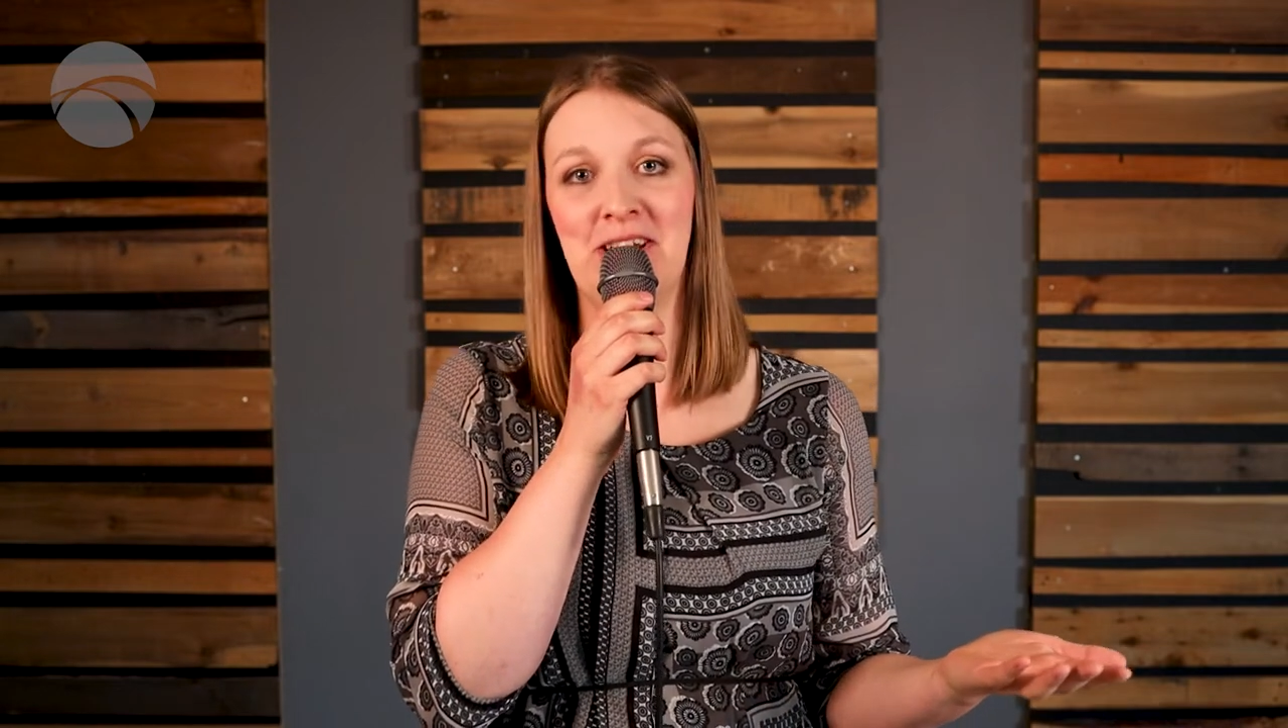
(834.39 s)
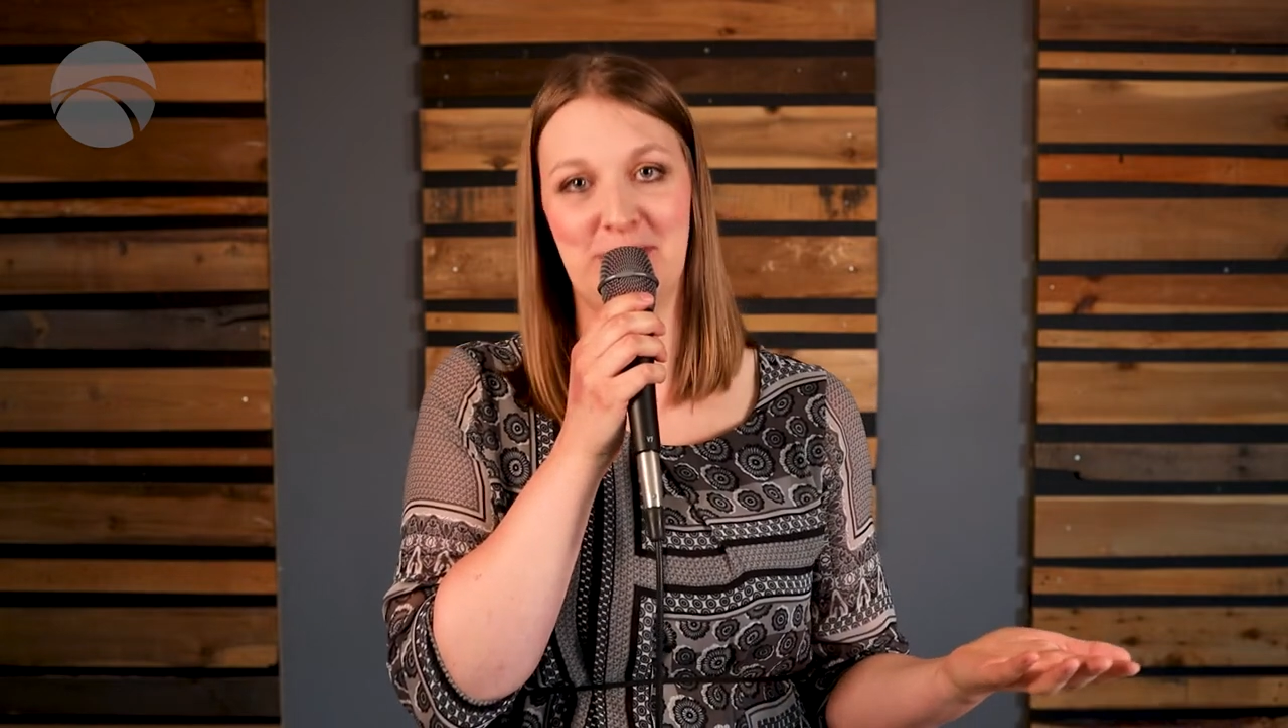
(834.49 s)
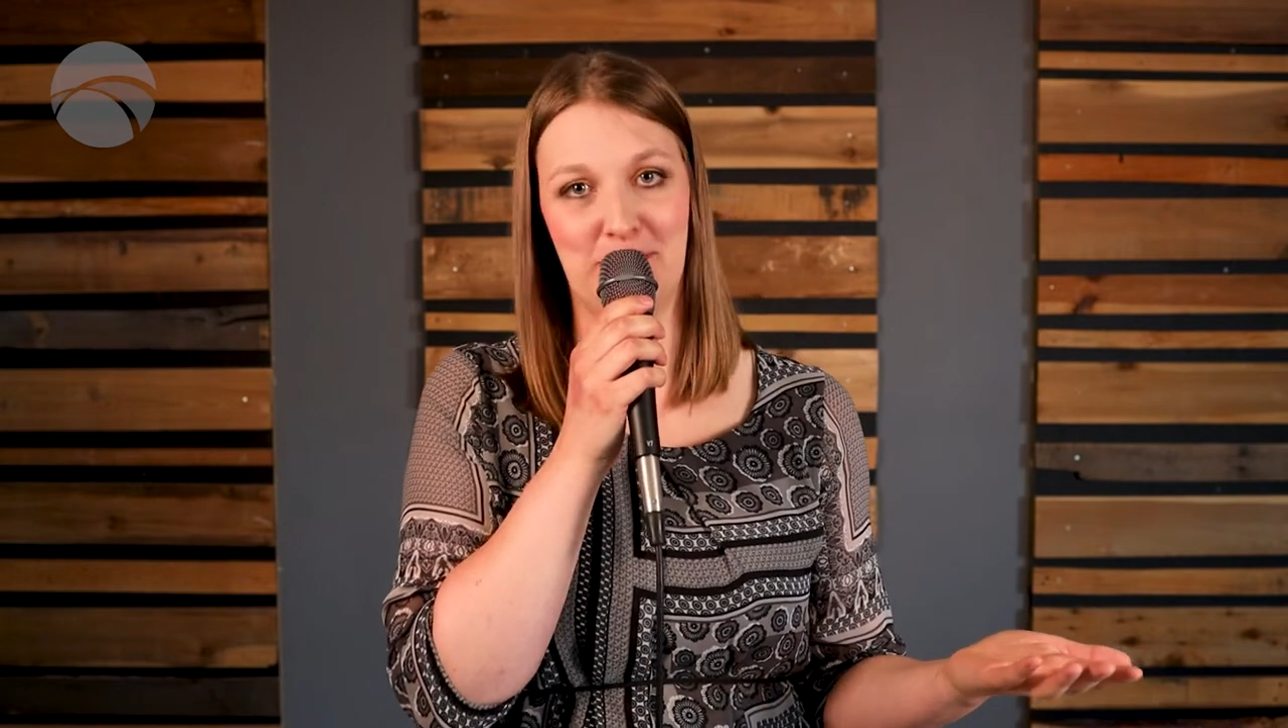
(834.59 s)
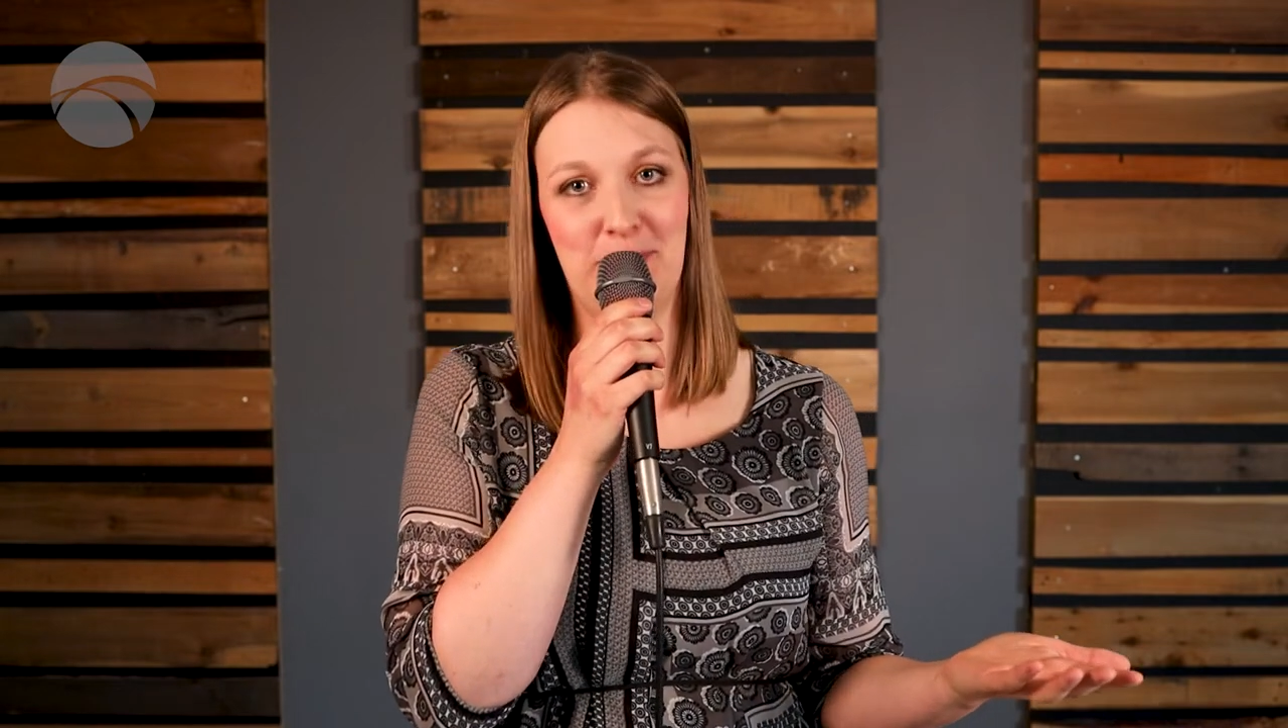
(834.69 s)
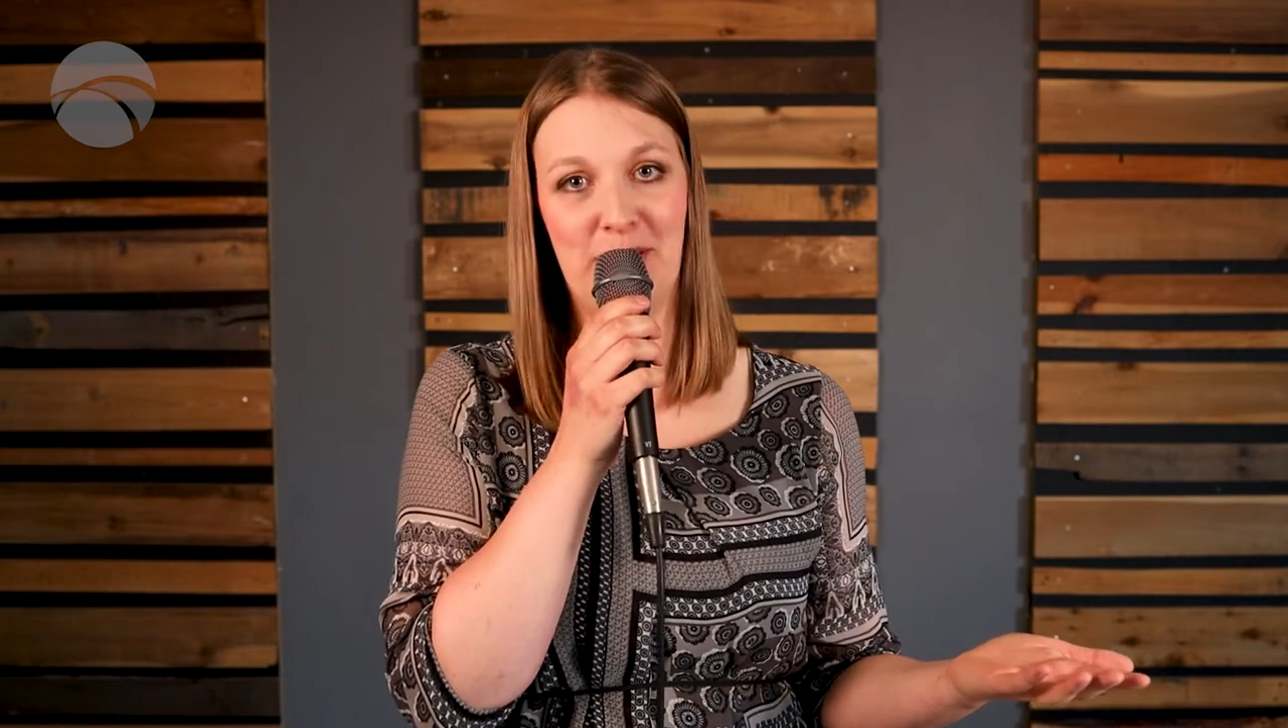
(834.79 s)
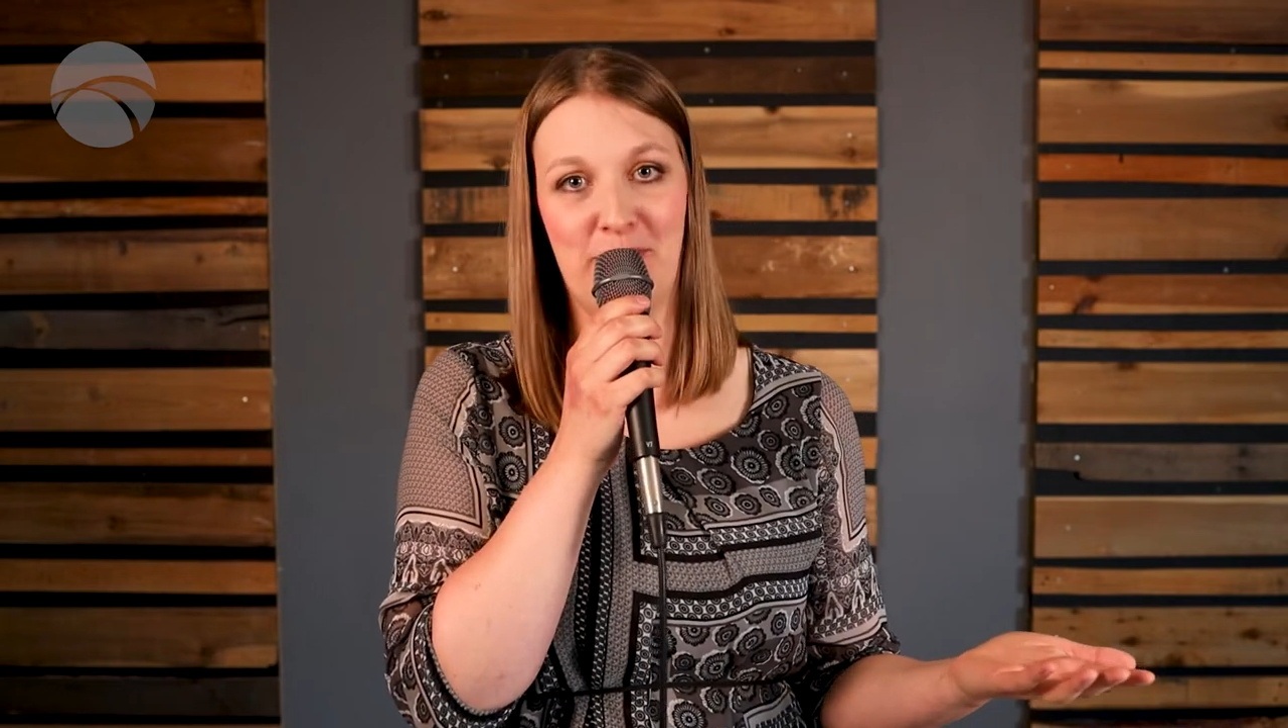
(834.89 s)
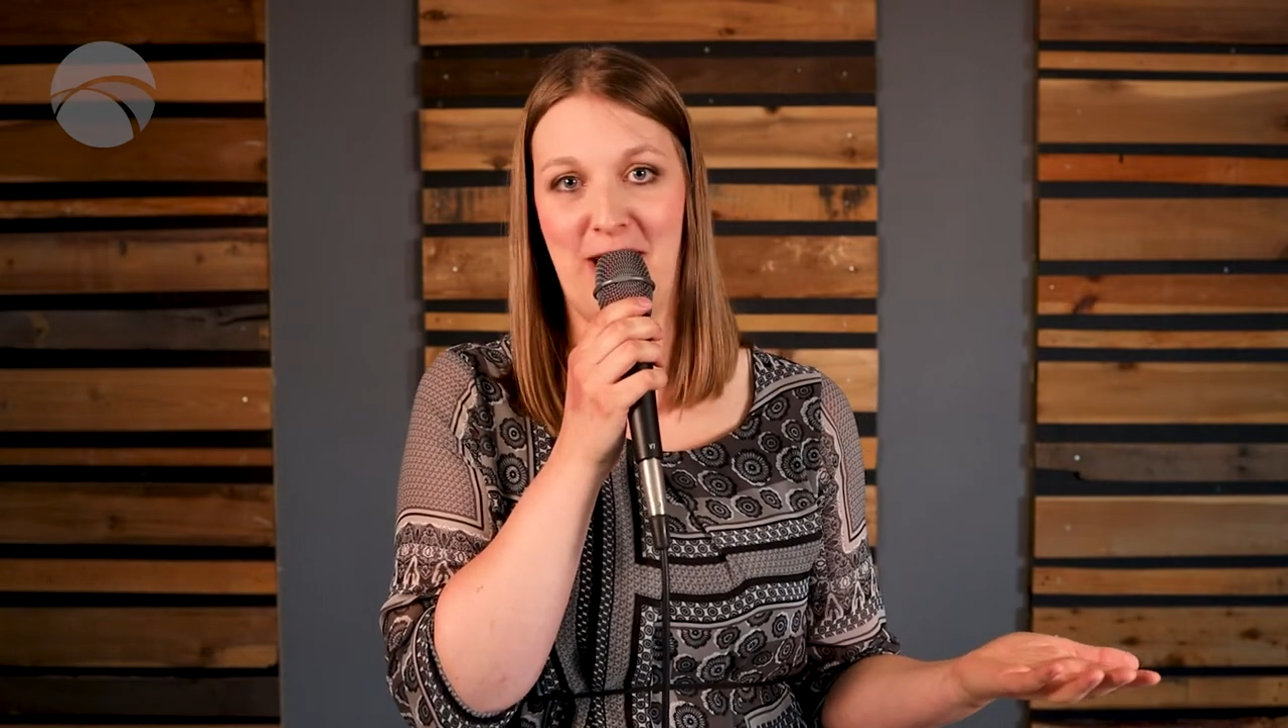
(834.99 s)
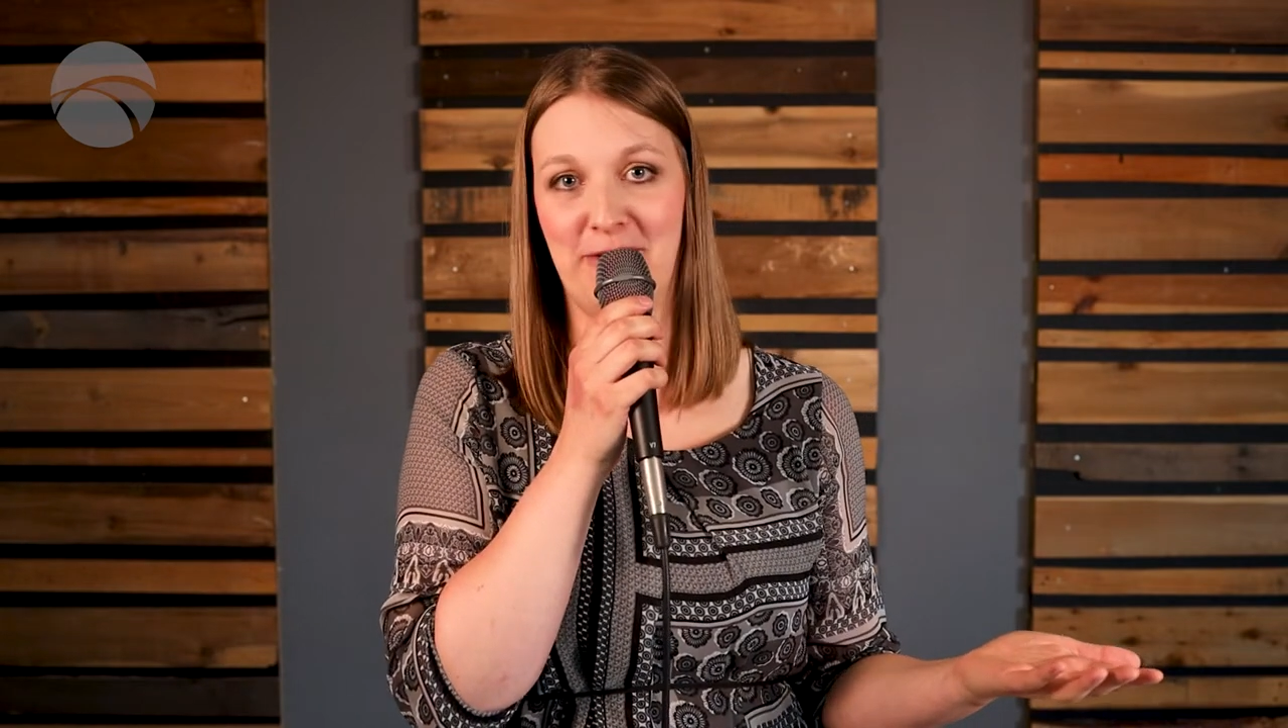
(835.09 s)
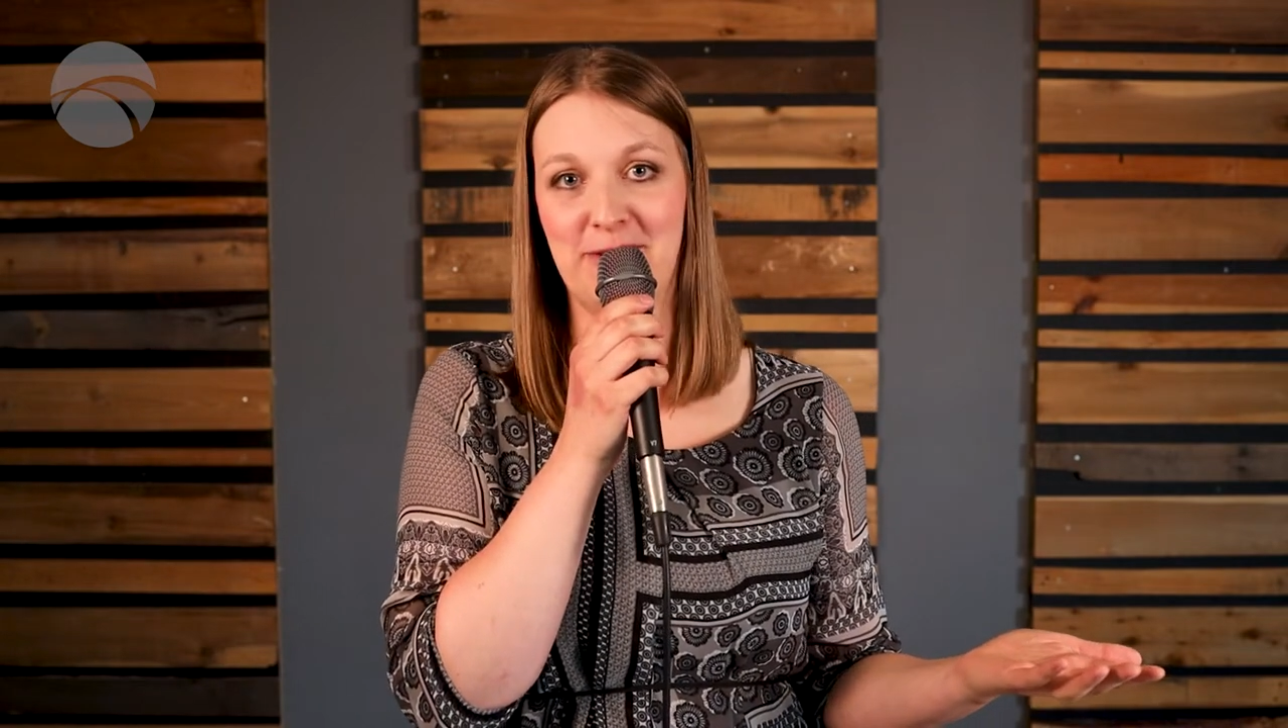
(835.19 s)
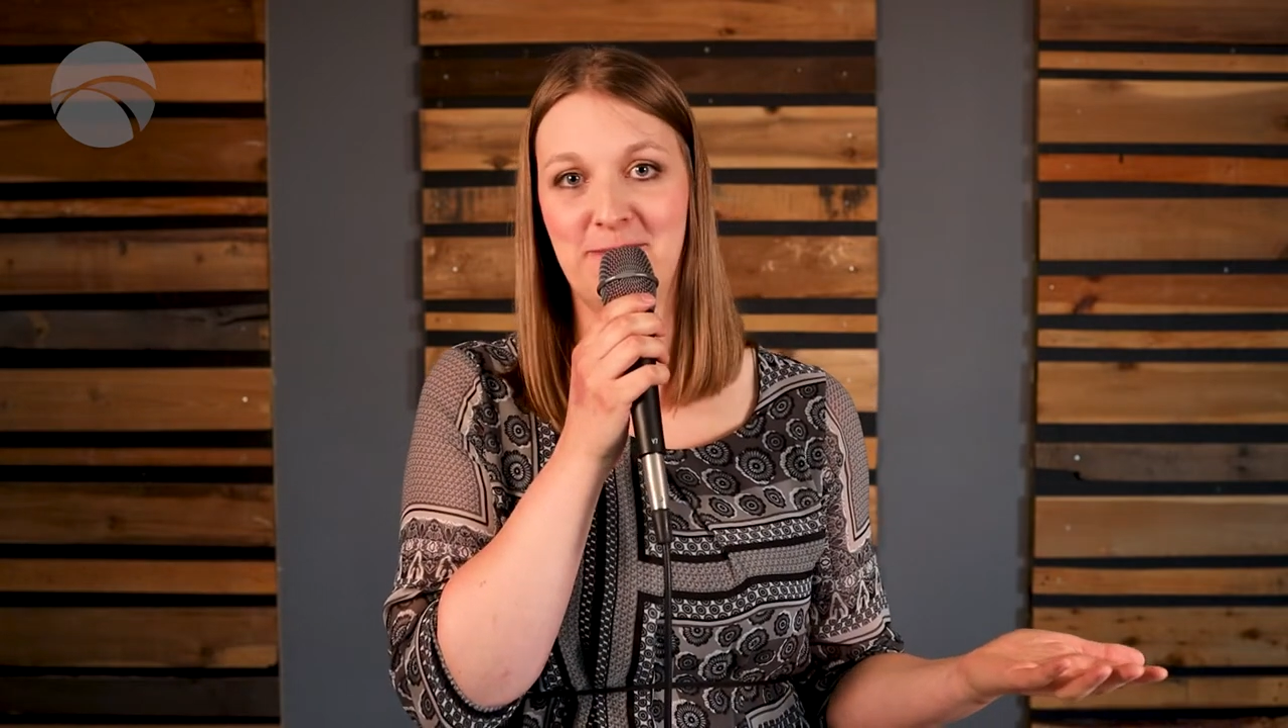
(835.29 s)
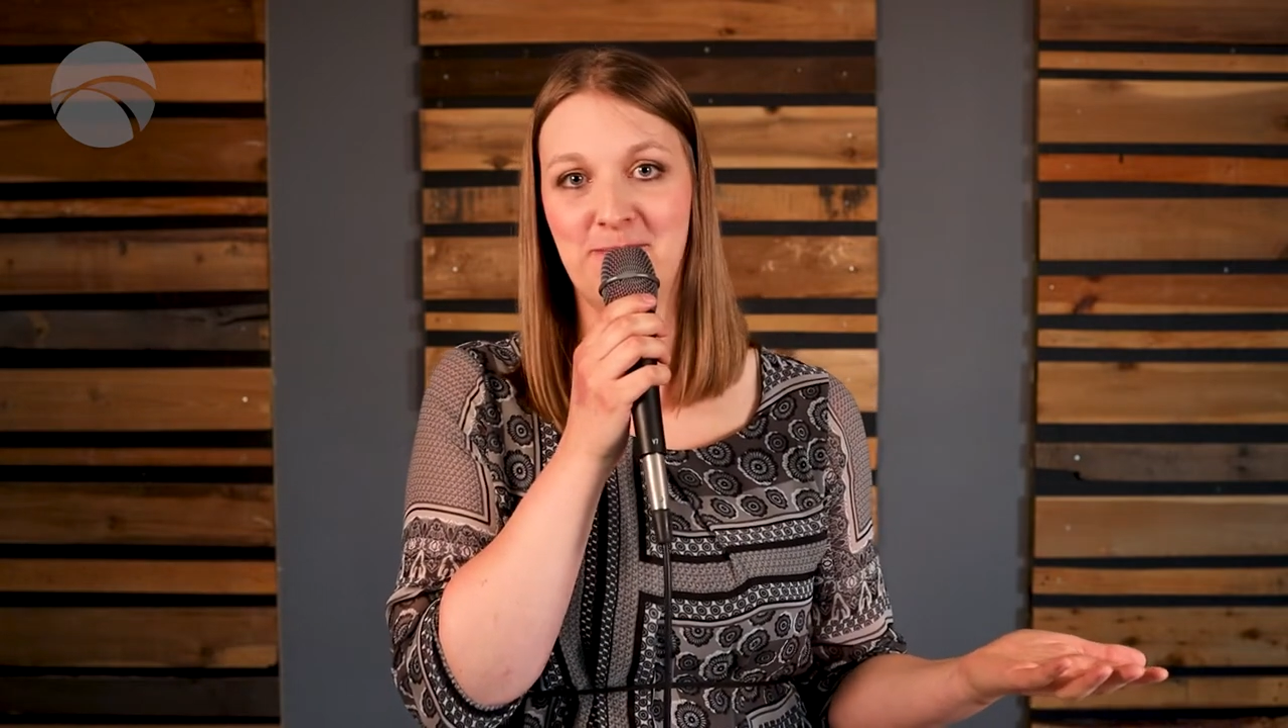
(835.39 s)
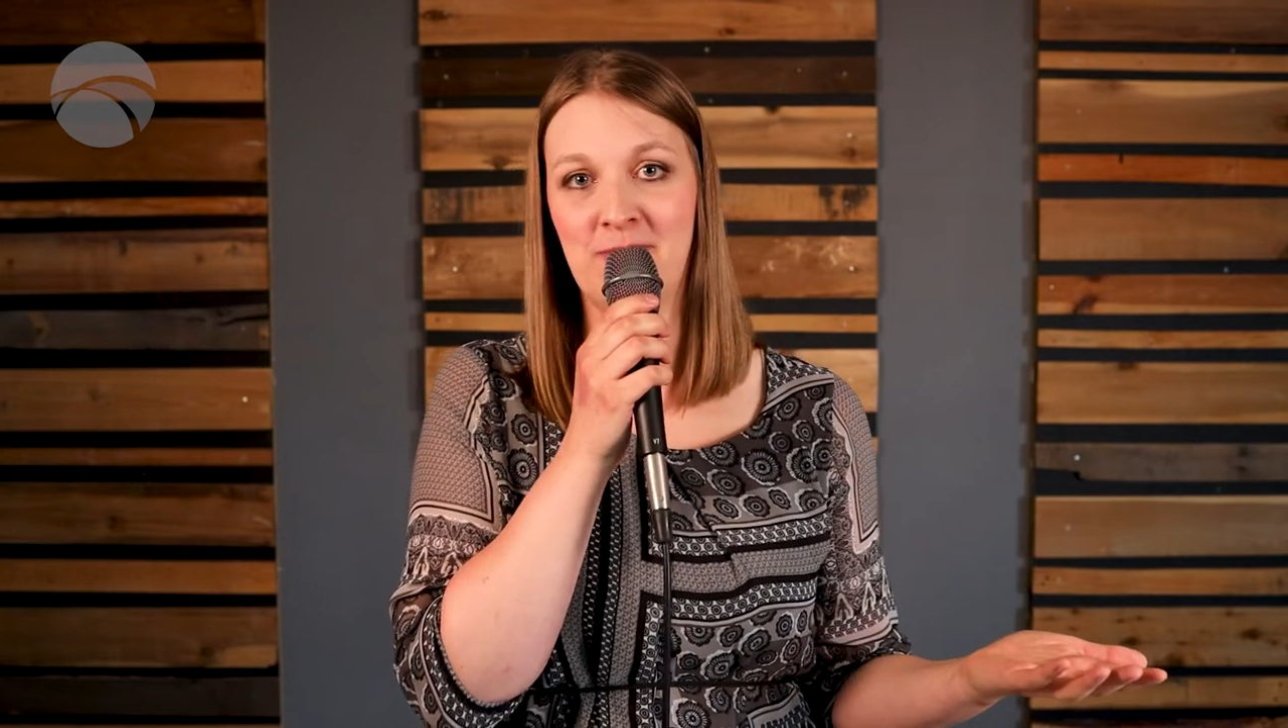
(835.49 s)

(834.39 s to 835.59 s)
to be around.